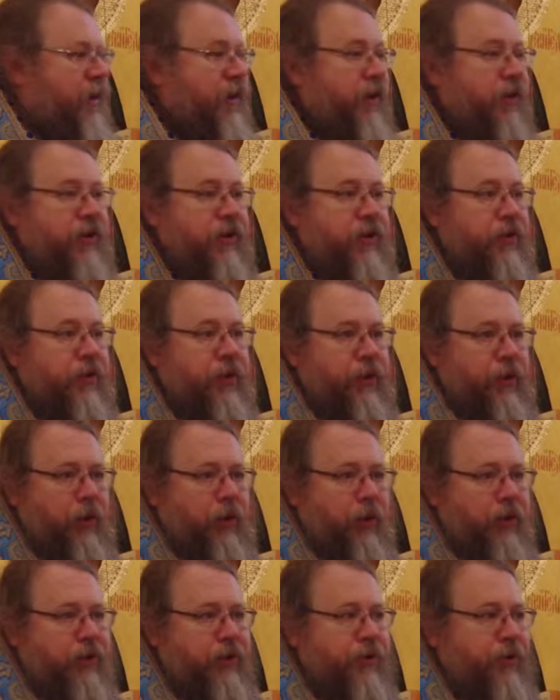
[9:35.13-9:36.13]
This is the
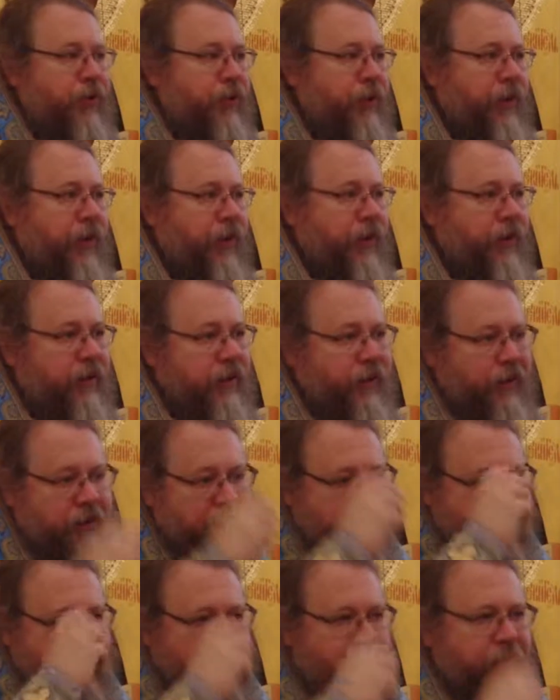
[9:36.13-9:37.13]
Lord's doing,
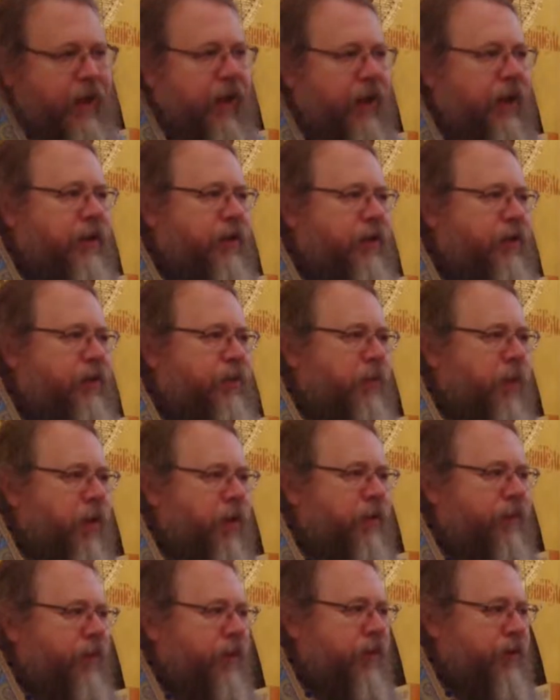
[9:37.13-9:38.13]
and it is
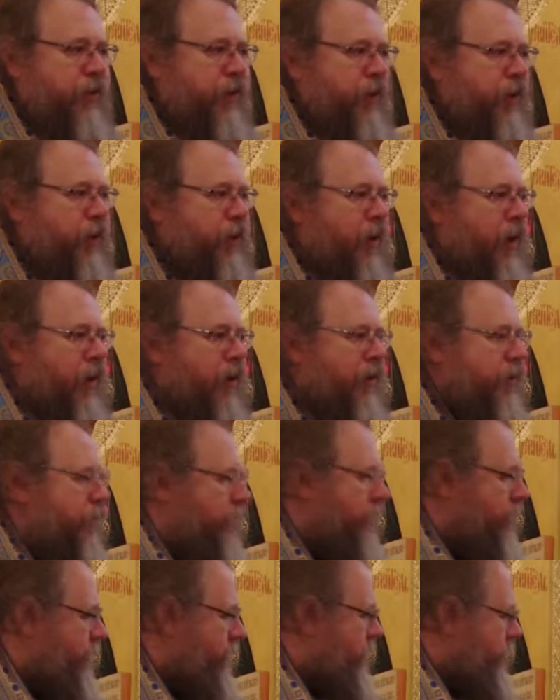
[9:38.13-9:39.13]
marvelous in our
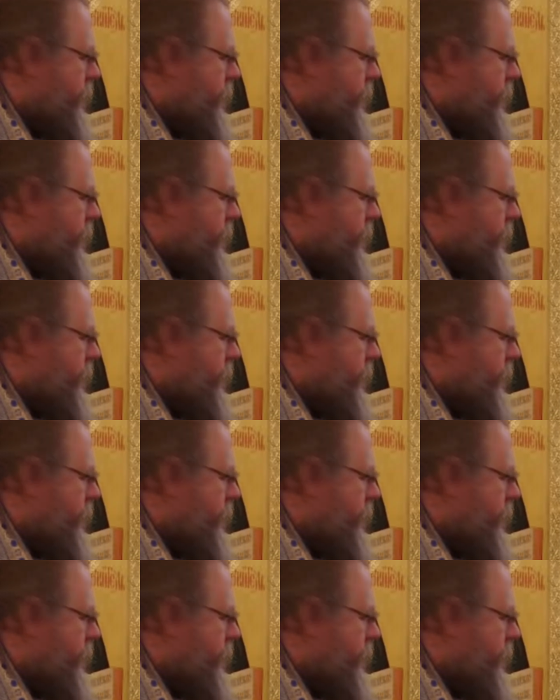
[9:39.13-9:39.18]
eyes.